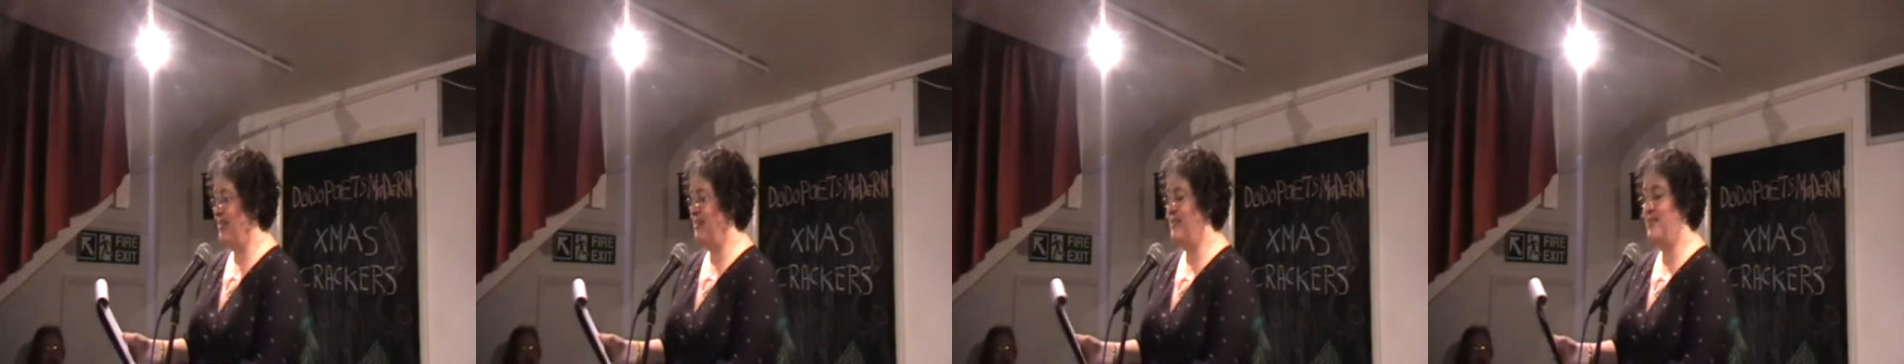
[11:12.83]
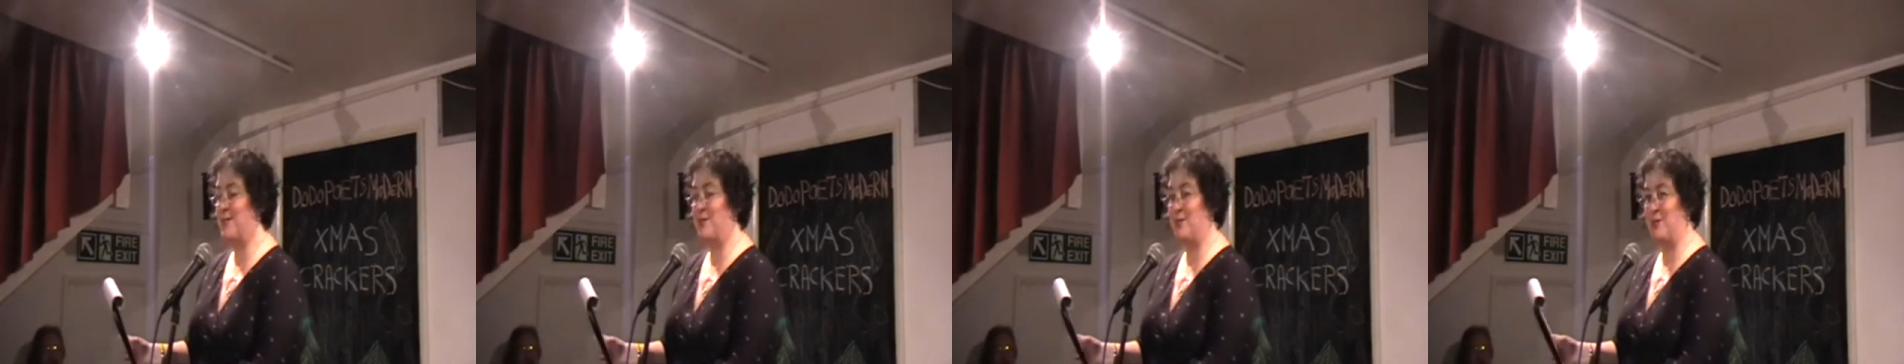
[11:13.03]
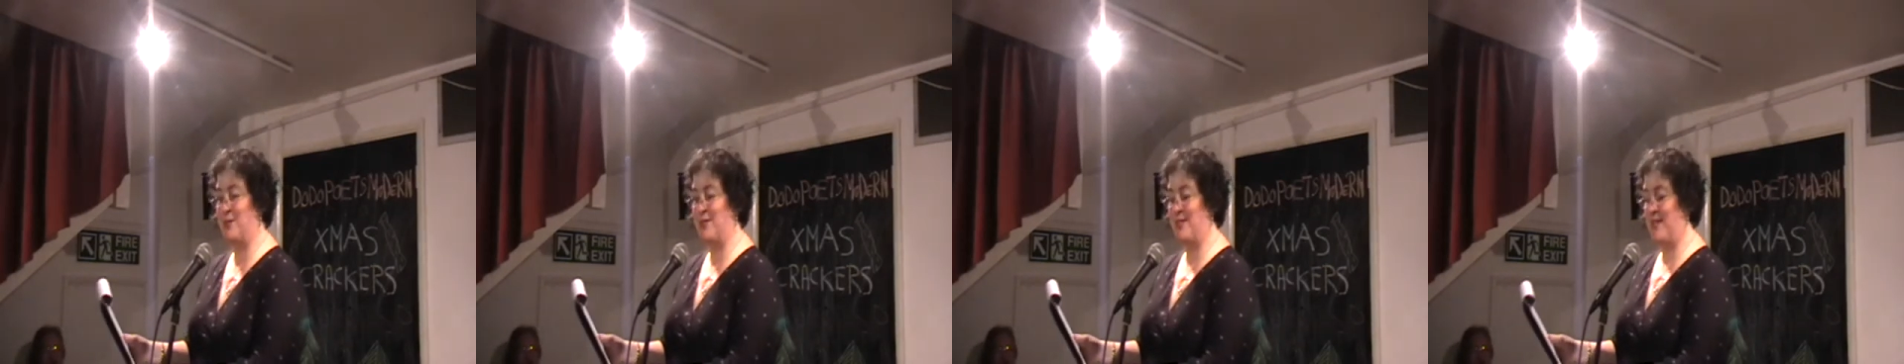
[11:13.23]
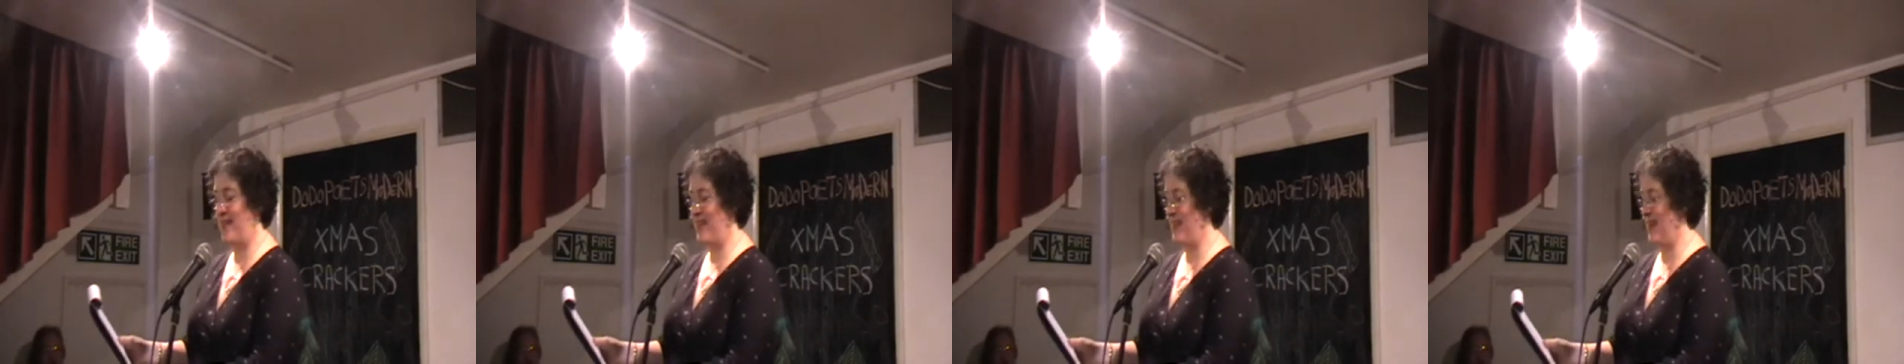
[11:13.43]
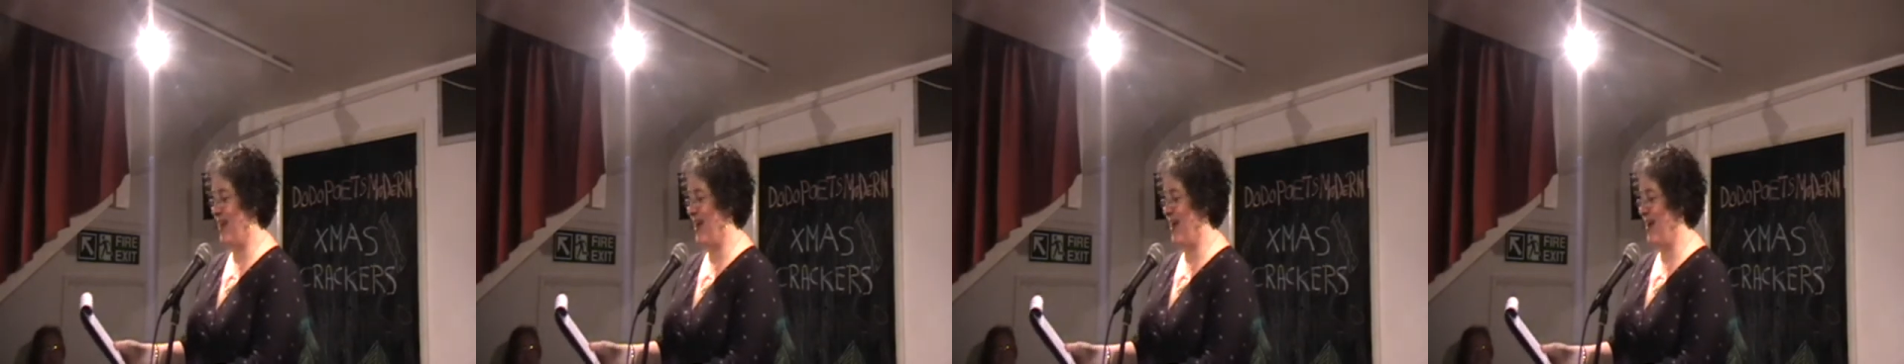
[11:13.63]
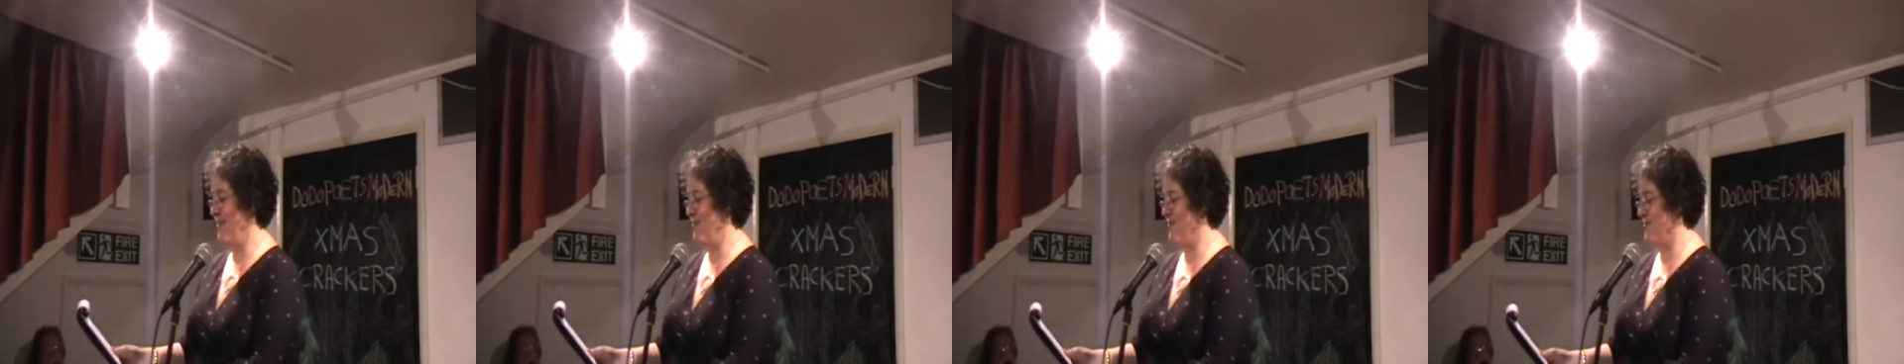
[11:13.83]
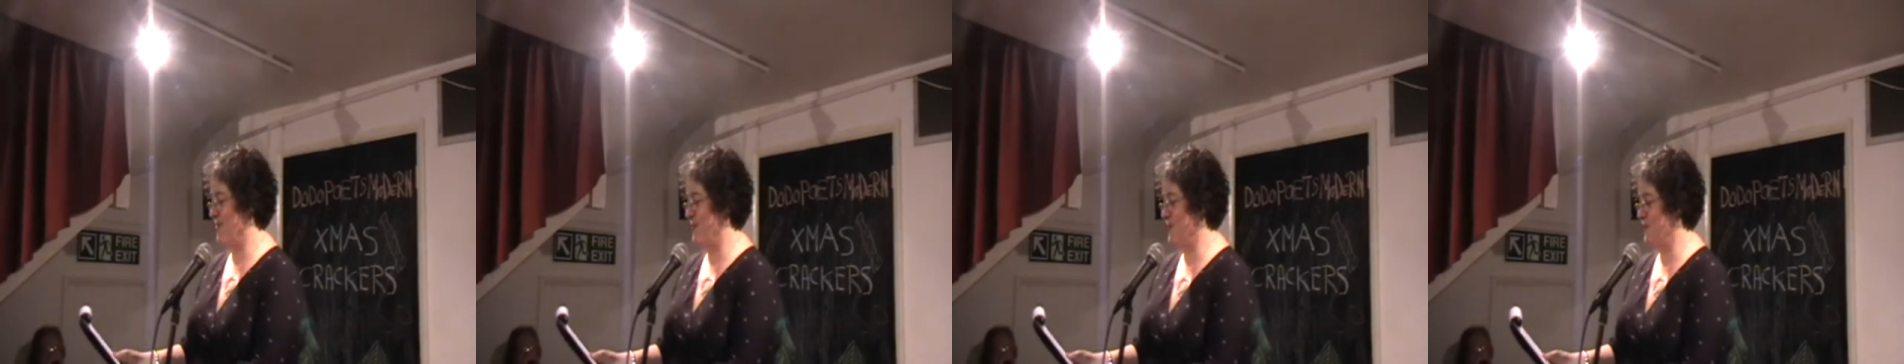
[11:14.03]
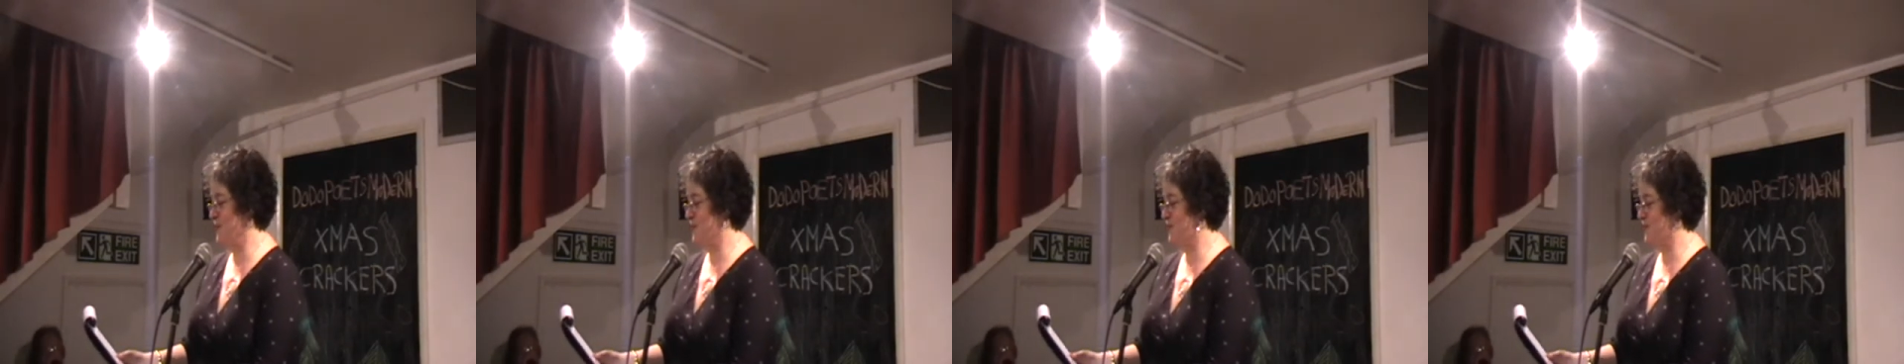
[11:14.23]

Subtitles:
this is called Another Life.